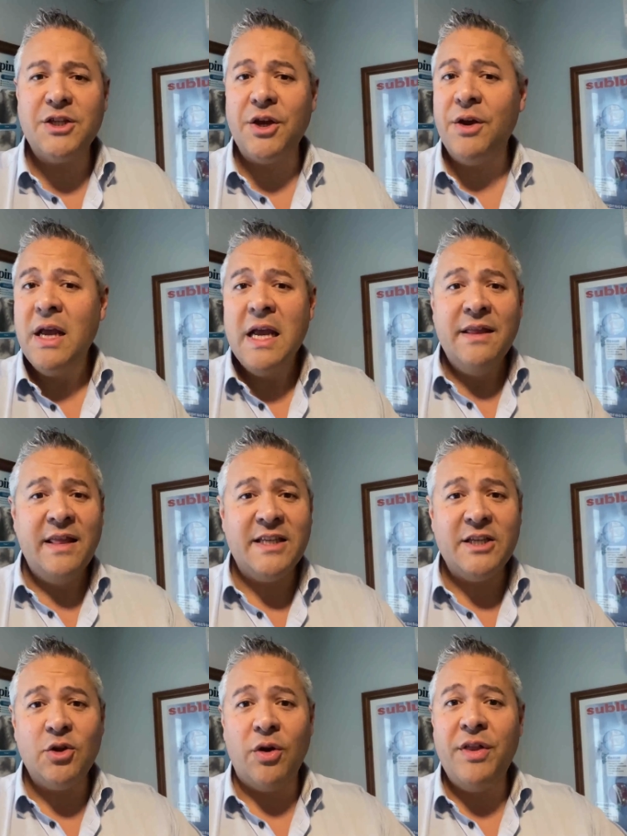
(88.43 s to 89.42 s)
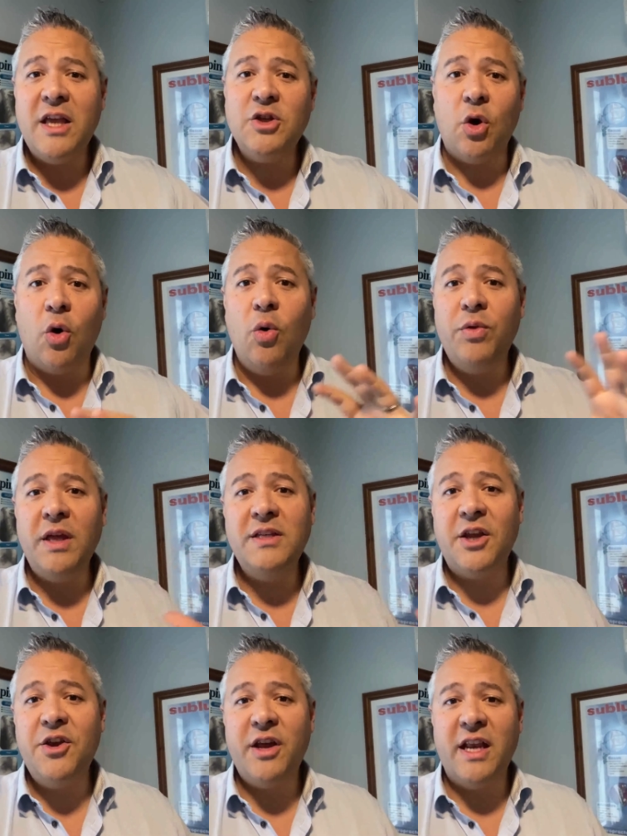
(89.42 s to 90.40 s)
So these are all things
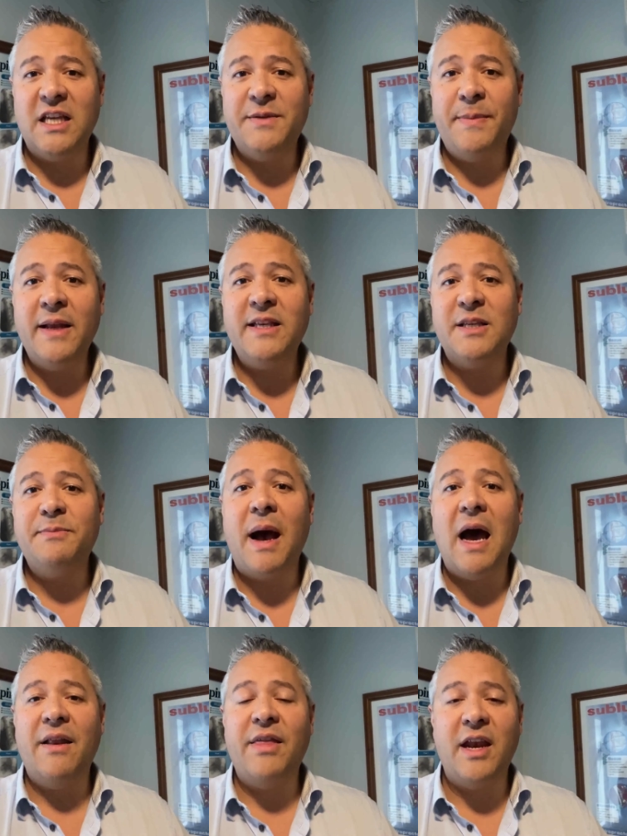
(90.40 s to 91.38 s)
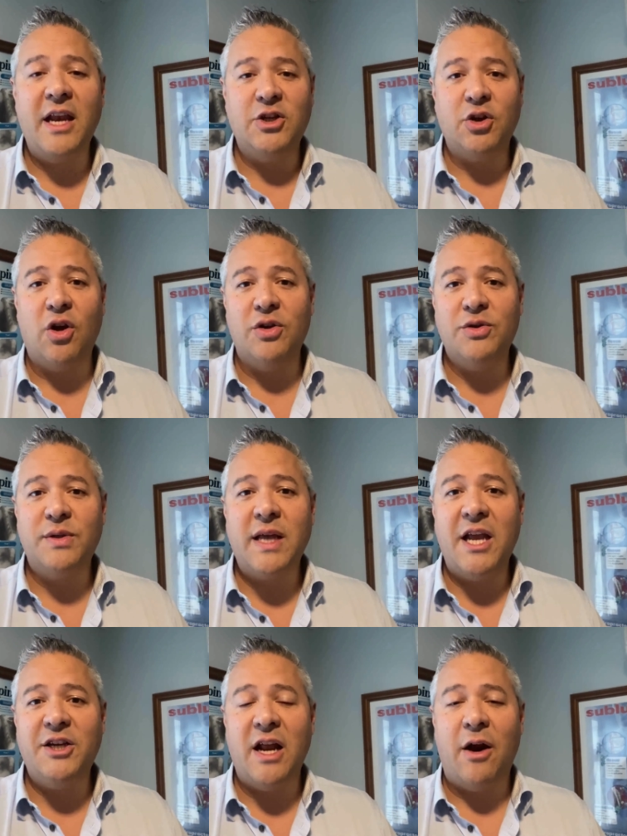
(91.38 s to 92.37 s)
that you can expect as part of that initial
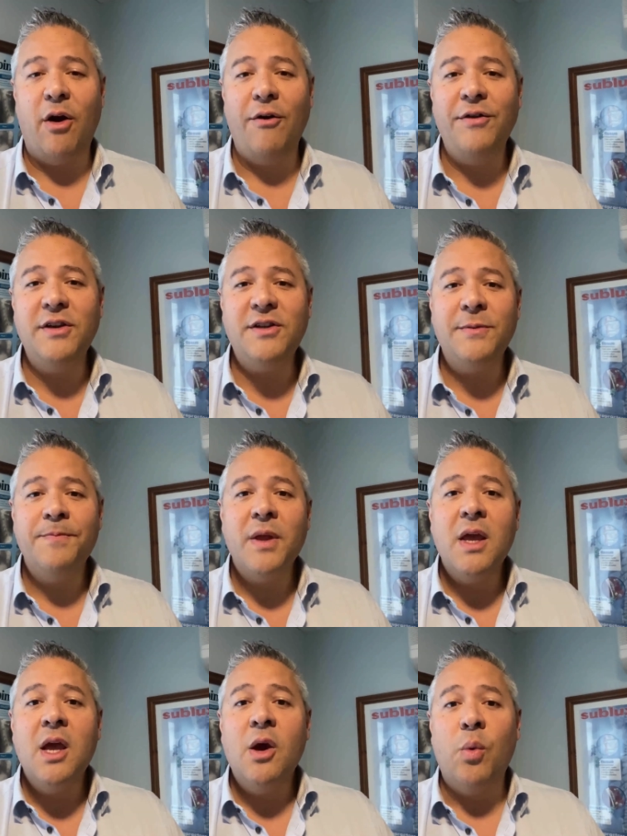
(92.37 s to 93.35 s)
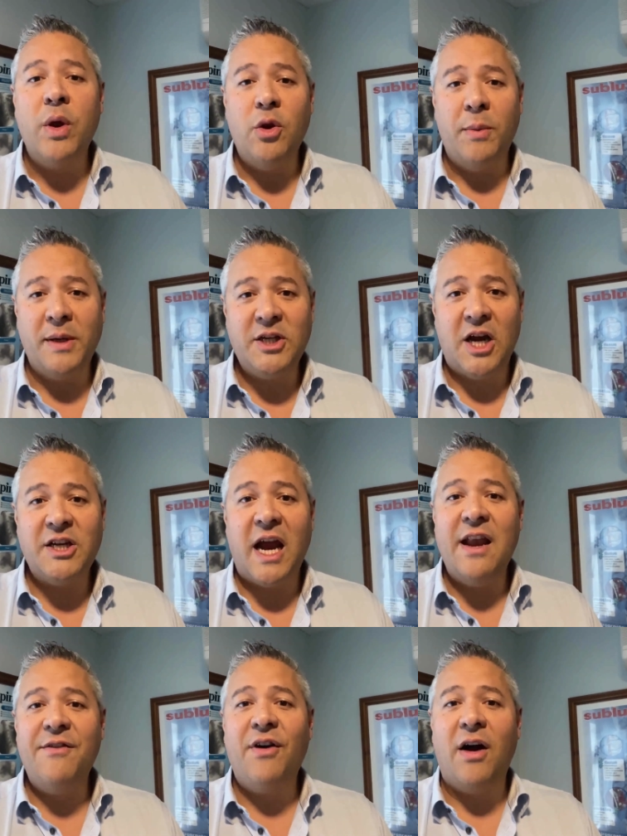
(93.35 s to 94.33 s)
consultation at our office. We normally charge
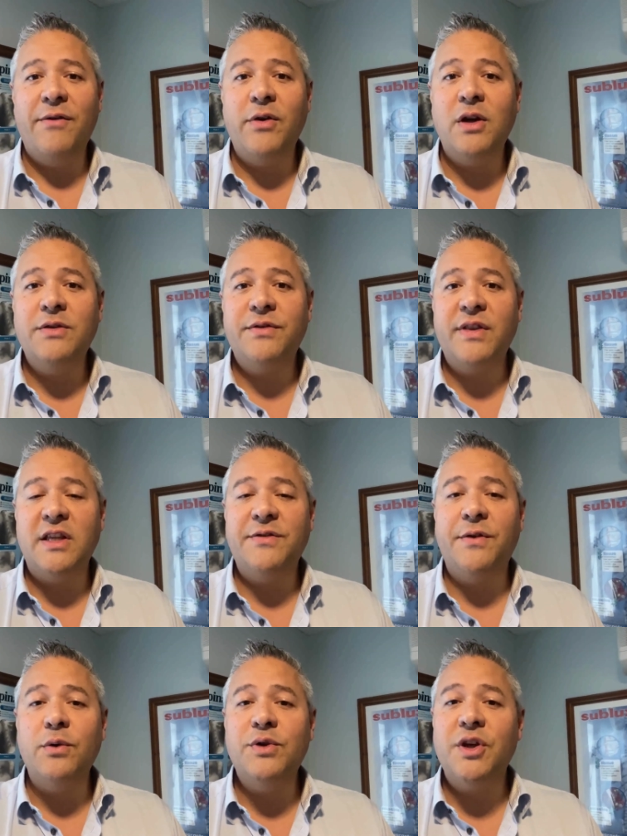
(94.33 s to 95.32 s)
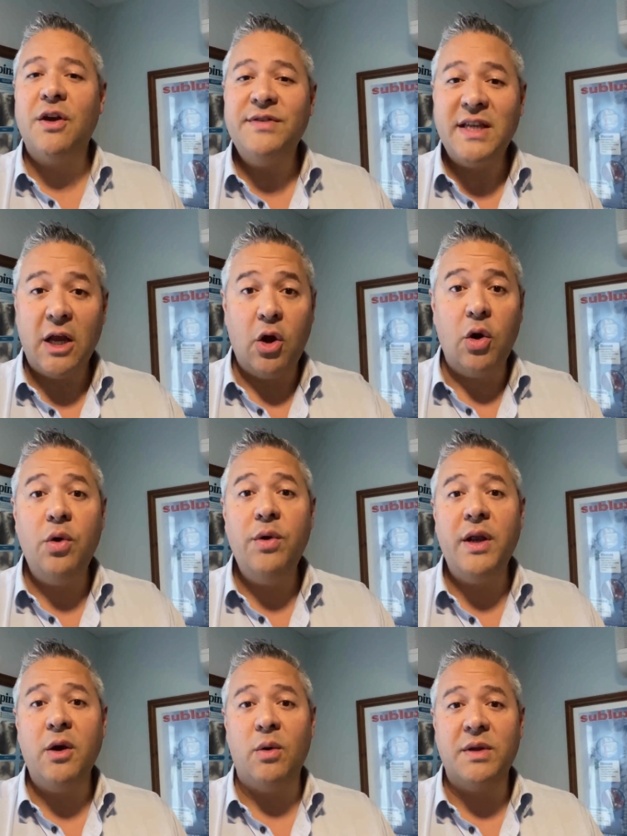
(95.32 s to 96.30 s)
€85 for this full service,
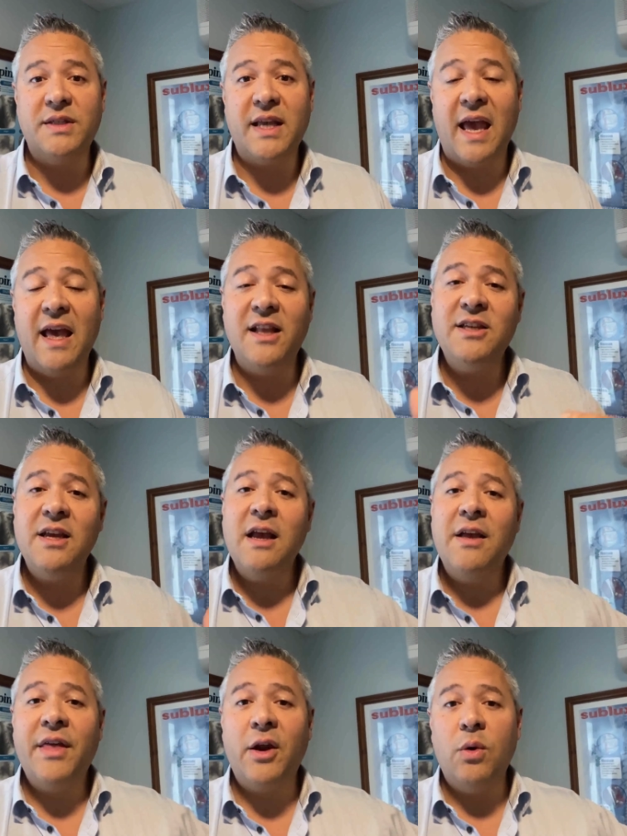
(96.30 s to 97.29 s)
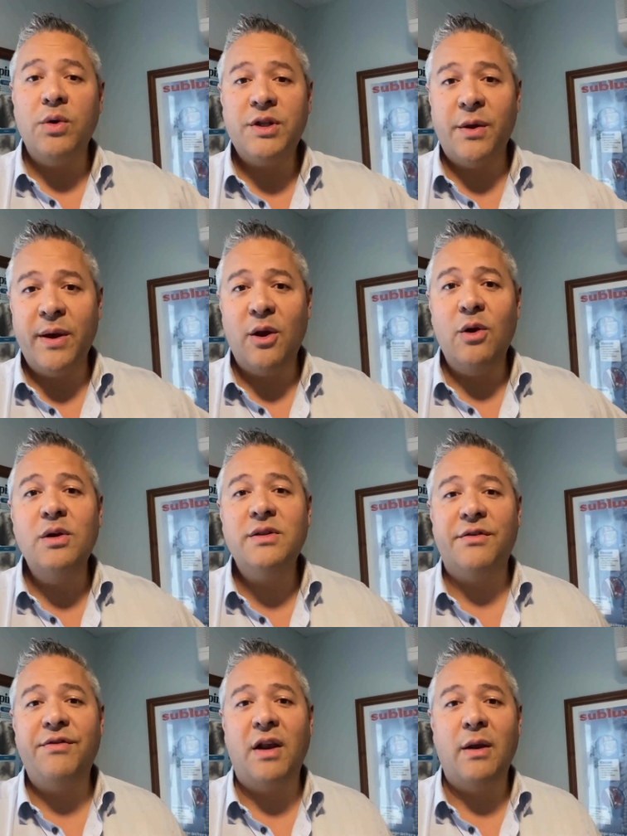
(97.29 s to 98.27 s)
including all the scans. That also includes
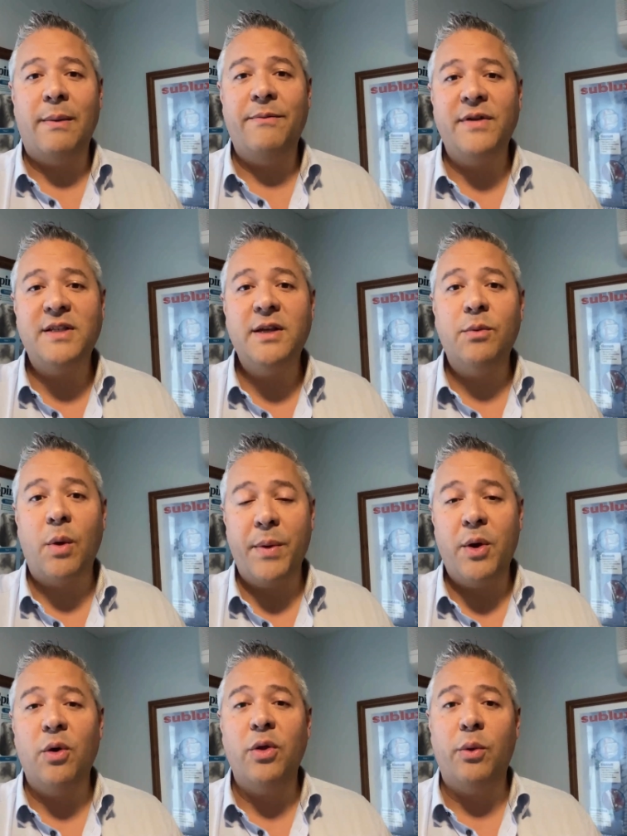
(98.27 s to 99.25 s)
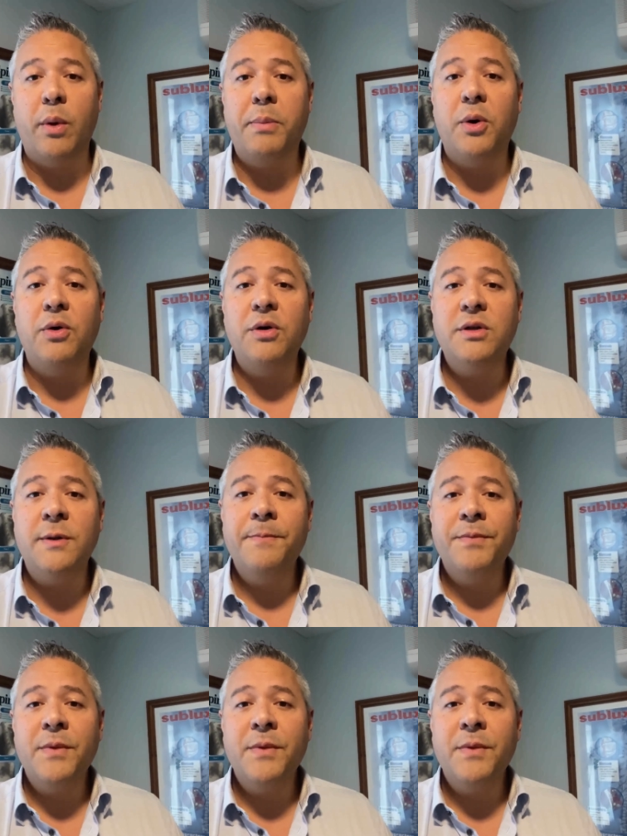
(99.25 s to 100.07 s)
a follow-up visit, what we call the report